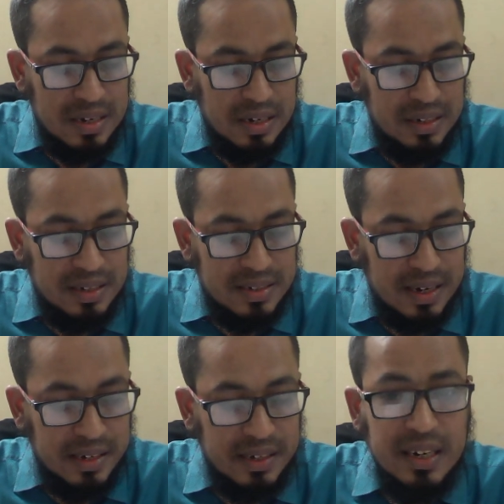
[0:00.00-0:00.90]
In the
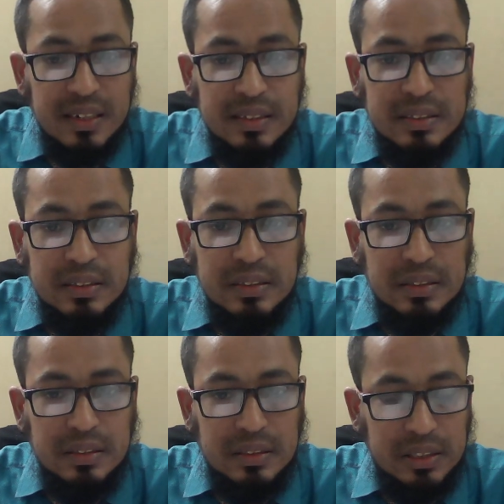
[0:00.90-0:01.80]
second year
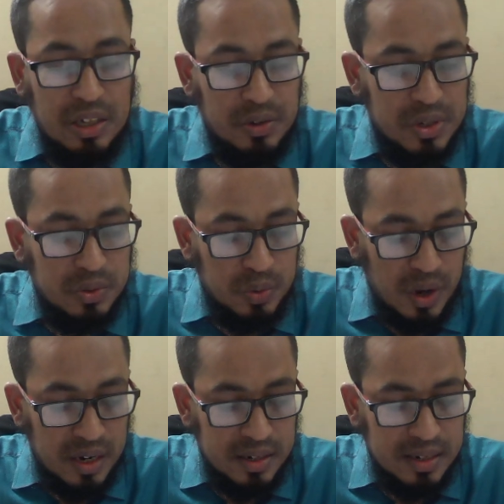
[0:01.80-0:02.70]

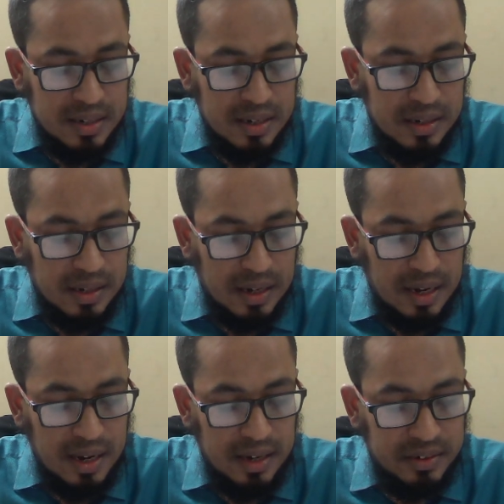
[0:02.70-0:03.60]
3,200,
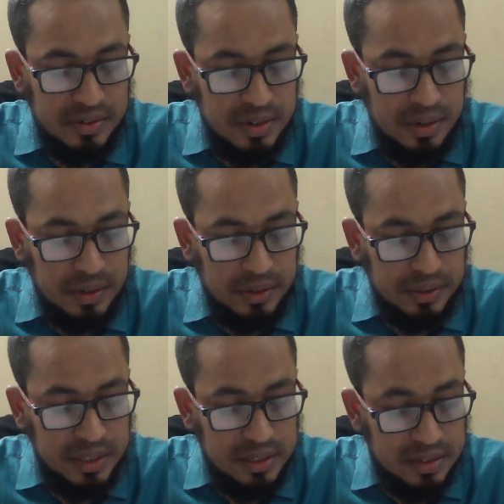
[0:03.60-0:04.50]
and
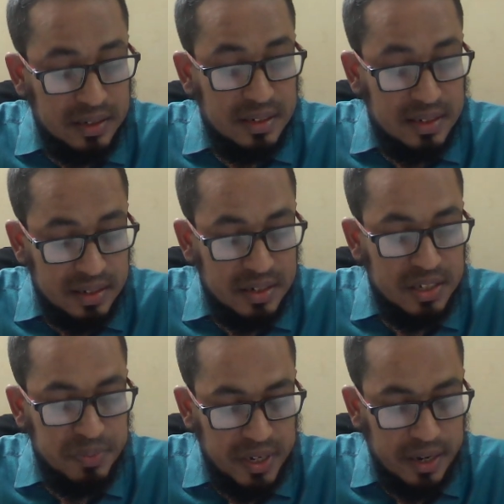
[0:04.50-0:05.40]
this is
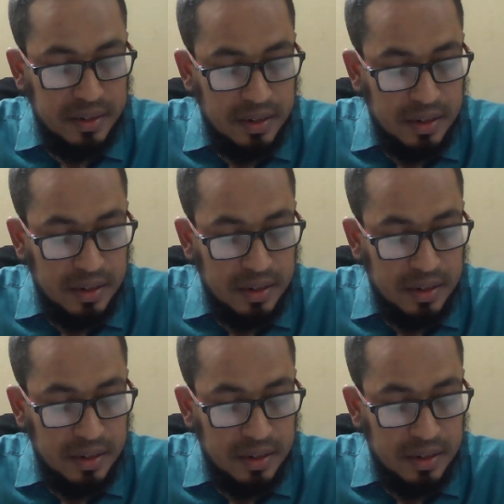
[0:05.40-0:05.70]
receipt side,